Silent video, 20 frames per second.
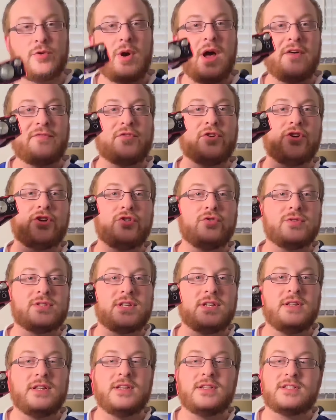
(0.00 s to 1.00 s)
after
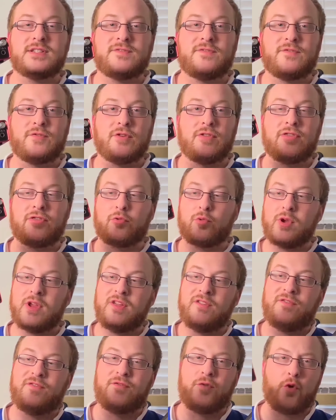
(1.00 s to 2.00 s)
using this for
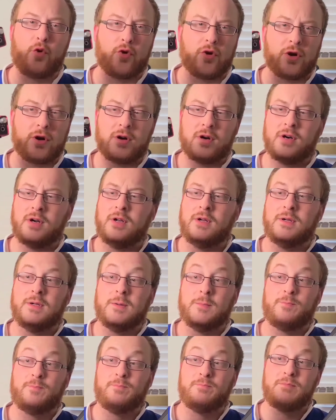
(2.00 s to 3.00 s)
3, 4,
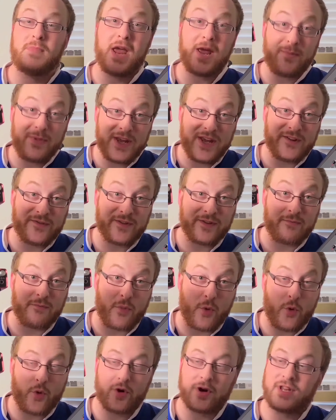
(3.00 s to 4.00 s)
maybe
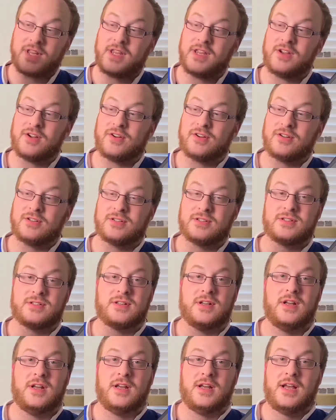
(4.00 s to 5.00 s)
even more
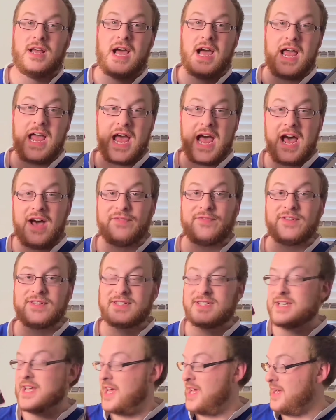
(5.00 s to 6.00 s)
years, I have to
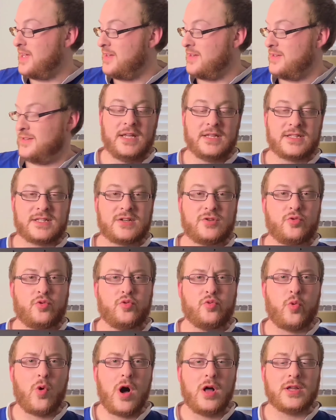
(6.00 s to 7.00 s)
say it's
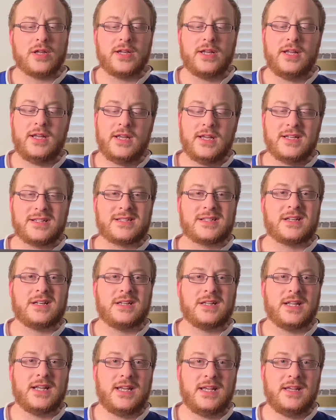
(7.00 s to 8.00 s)
quality, it's
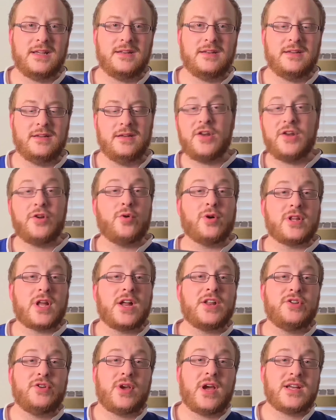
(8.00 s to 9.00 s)
clean. I know a
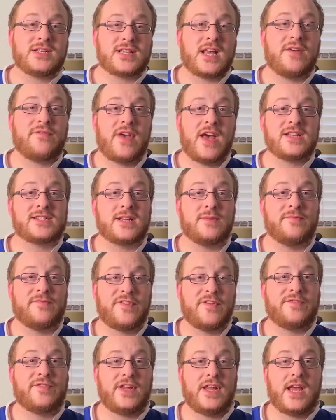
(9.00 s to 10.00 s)
lot of you guys have
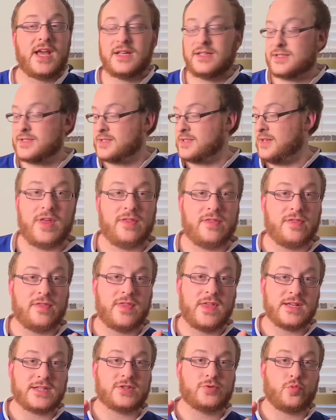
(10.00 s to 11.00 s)
SM58s.
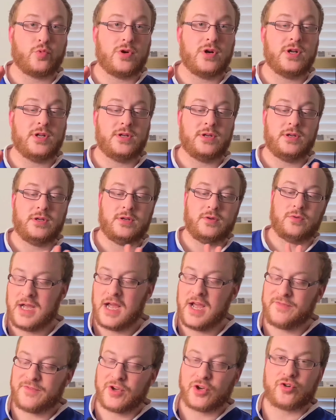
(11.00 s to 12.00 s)
With this one,
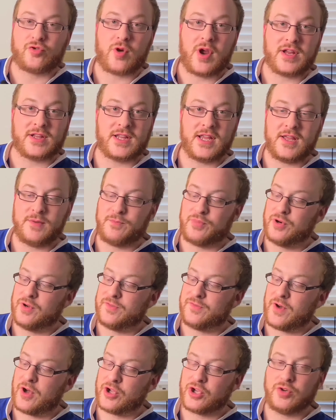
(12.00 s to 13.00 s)
I have to crank the
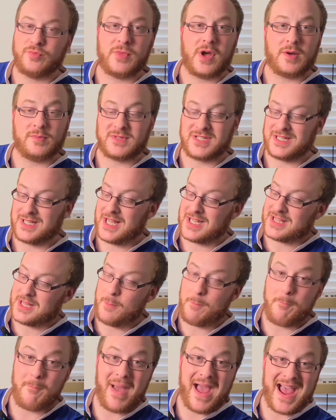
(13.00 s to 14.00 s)
input volume knob to like
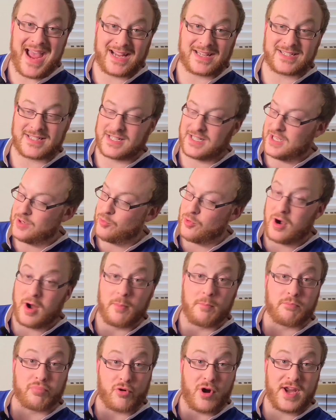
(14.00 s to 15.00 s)
the max, so like when
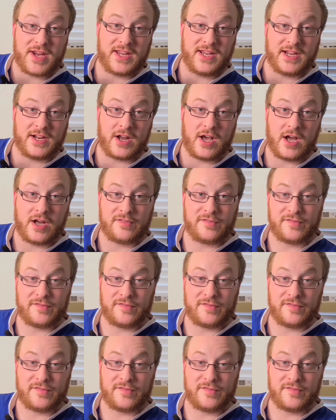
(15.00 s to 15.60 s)
I'm breaking it off,